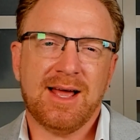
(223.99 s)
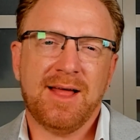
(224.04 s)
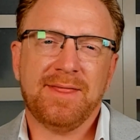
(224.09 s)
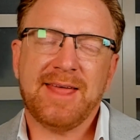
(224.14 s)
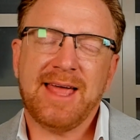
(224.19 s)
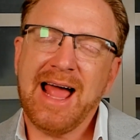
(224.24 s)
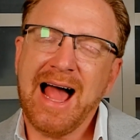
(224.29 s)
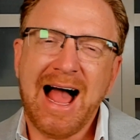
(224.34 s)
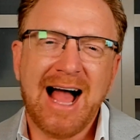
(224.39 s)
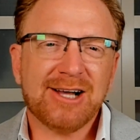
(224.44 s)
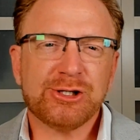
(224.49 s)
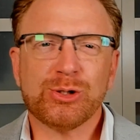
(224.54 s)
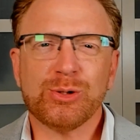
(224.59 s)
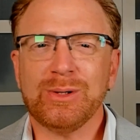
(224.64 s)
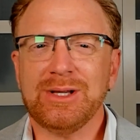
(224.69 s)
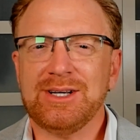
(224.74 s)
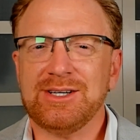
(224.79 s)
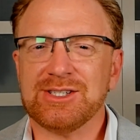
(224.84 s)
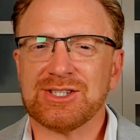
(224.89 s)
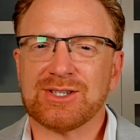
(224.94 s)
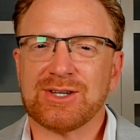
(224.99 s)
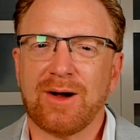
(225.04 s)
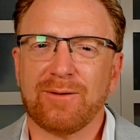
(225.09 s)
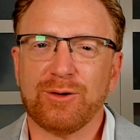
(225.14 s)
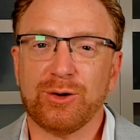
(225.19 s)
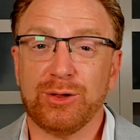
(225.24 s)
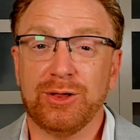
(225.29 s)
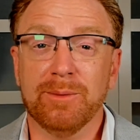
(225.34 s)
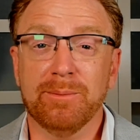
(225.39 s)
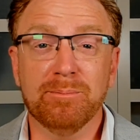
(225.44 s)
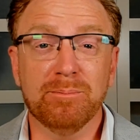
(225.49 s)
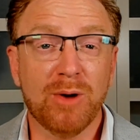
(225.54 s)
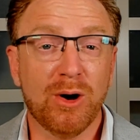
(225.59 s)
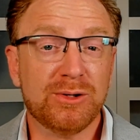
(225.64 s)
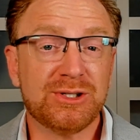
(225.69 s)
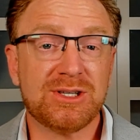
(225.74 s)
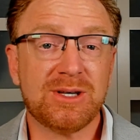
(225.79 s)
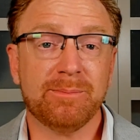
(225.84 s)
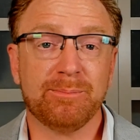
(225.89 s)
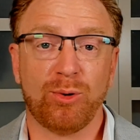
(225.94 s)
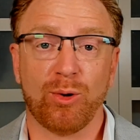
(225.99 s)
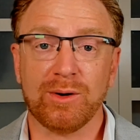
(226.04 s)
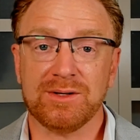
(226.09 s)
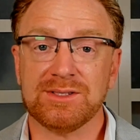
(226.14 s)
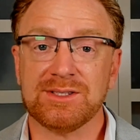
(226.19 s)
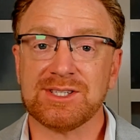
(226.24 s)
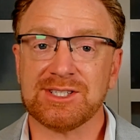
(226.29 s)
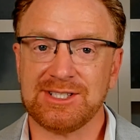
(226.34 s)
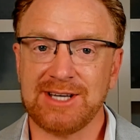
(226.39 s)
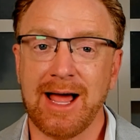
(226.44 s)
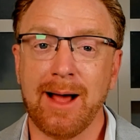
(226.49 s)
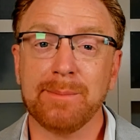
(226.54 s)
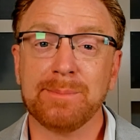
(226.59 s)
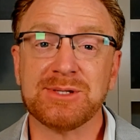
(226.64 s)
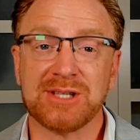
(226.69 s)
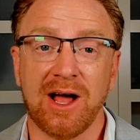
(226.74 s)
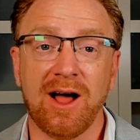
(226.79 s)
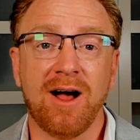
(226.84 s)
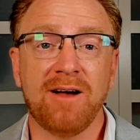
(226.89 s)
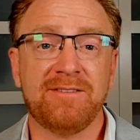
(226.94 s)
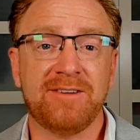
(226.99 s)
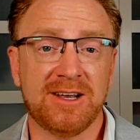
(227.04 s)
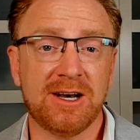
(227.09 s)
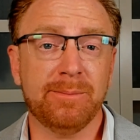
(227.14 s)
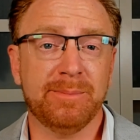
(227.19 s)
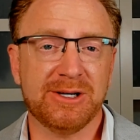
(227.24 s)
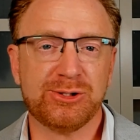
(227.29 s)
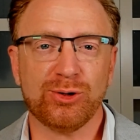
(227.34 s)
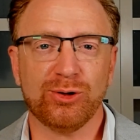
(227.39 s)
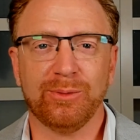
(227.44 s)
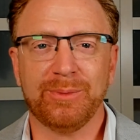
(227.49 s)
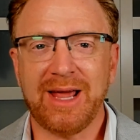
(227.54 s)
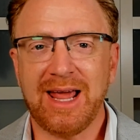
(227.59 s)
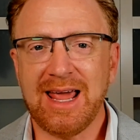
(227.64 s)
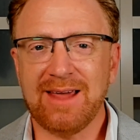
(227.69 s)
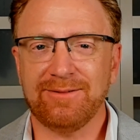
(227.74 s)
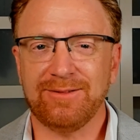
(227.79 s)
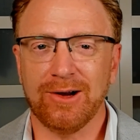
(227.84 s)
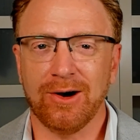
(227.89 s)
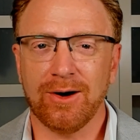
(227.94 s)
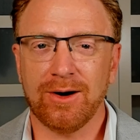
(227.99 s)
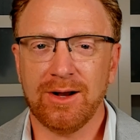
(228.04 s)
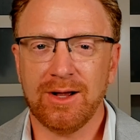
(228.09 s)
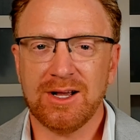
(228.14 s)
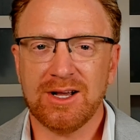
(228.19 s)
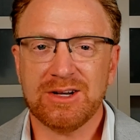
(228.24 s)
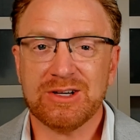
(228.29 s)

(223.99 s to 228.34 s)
they actually discovered the most important steps of an habitual behavior.